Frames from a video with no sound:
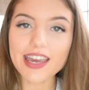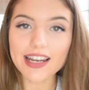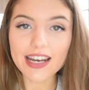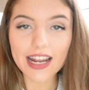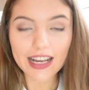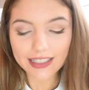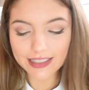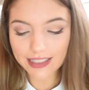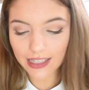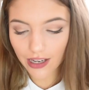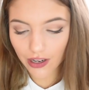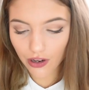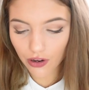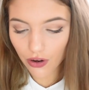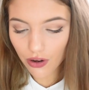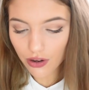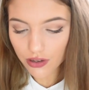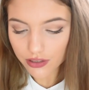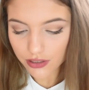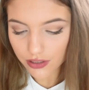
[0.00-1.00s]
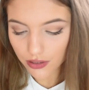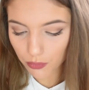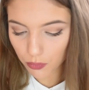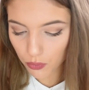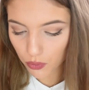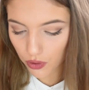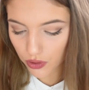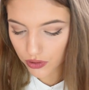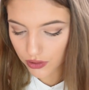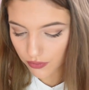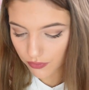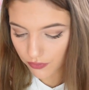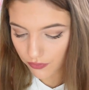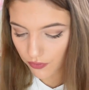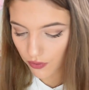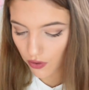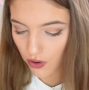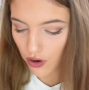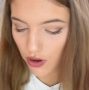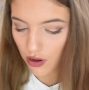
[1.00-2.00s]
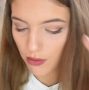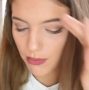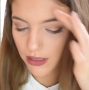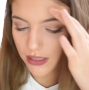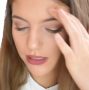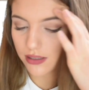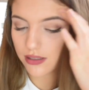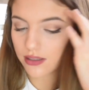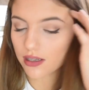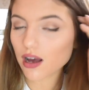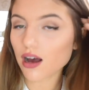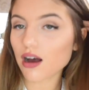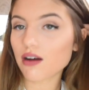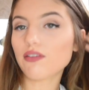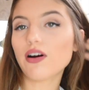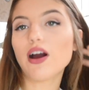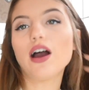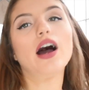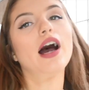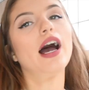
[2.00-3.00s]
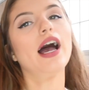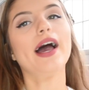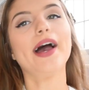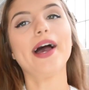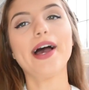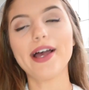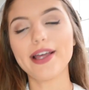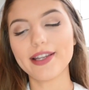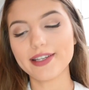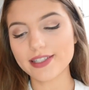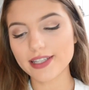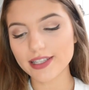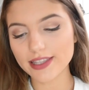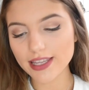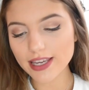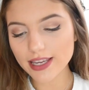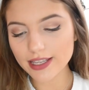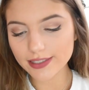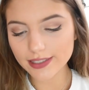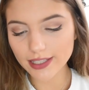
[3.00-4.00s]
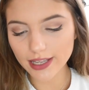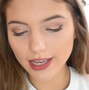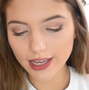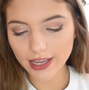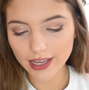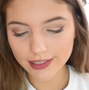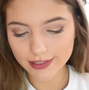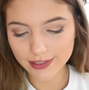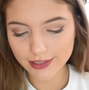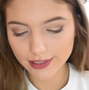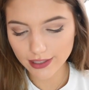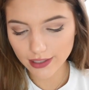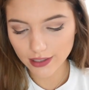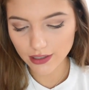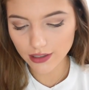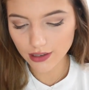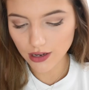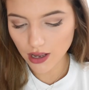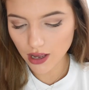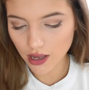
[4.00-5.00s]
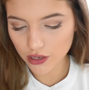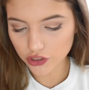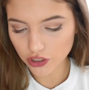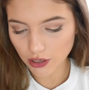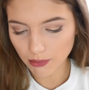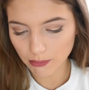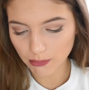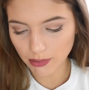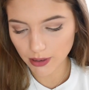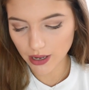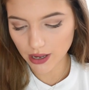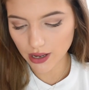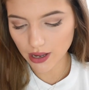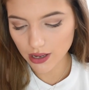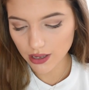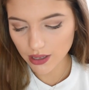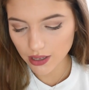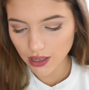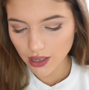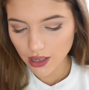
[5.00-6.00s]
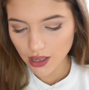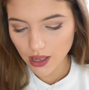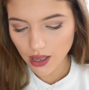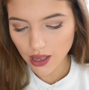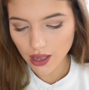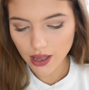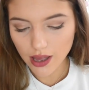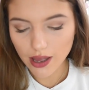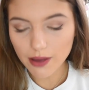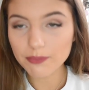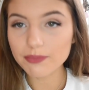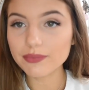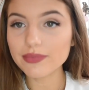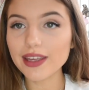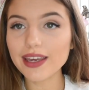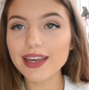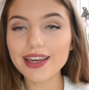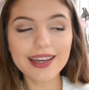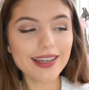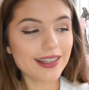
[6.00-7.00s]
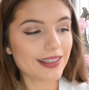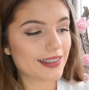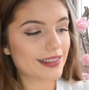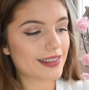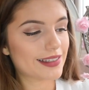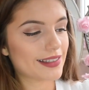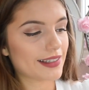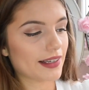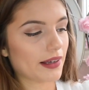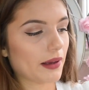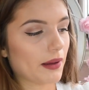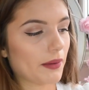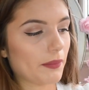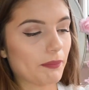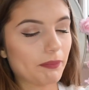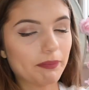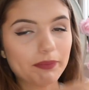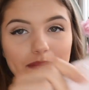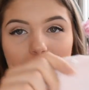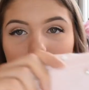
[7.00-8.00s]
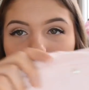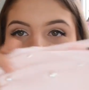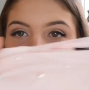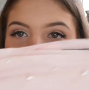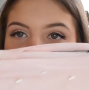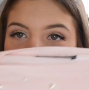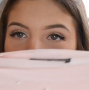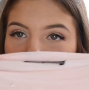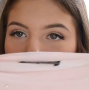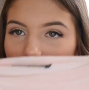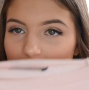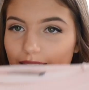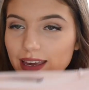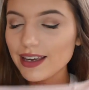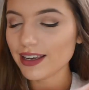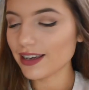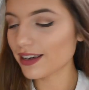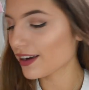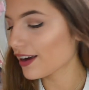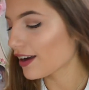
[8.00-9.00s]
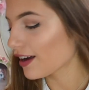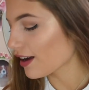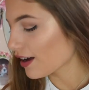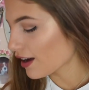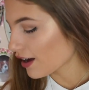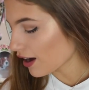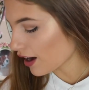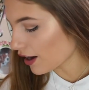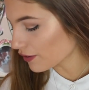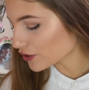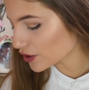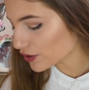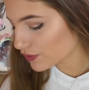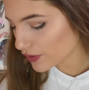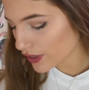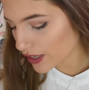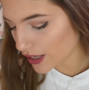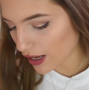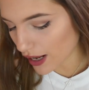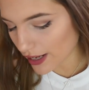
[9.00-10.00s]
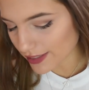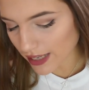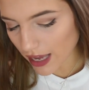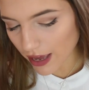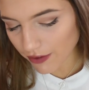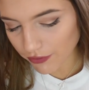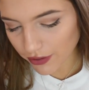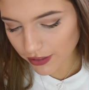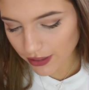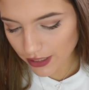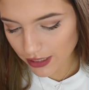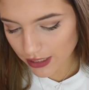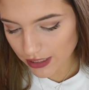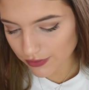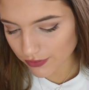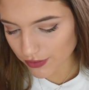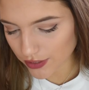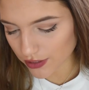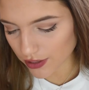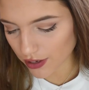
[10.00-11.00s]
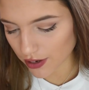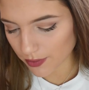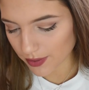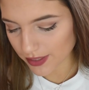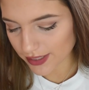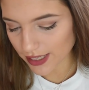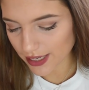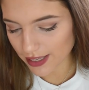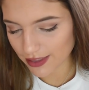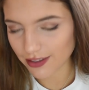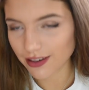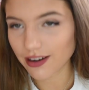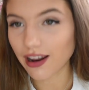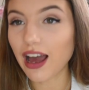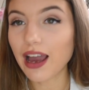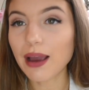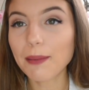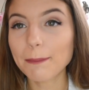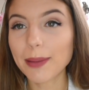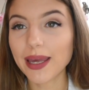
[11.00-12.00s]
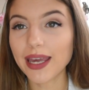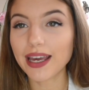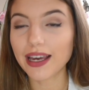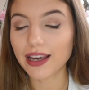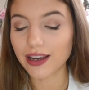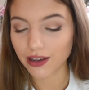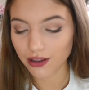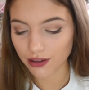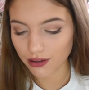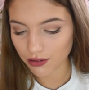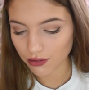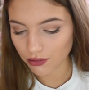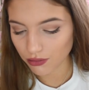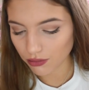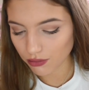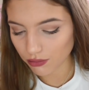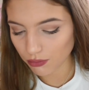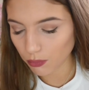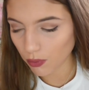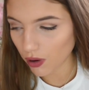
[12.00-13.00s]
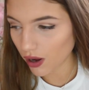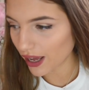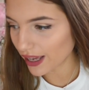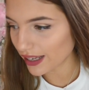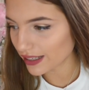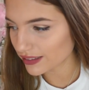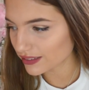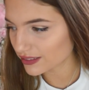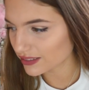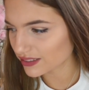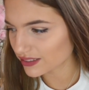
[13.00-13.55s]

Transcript: The next thing I got was from Zara, and this is a jumper. It's baby pink. I've just realised everything this video is either like pink or white,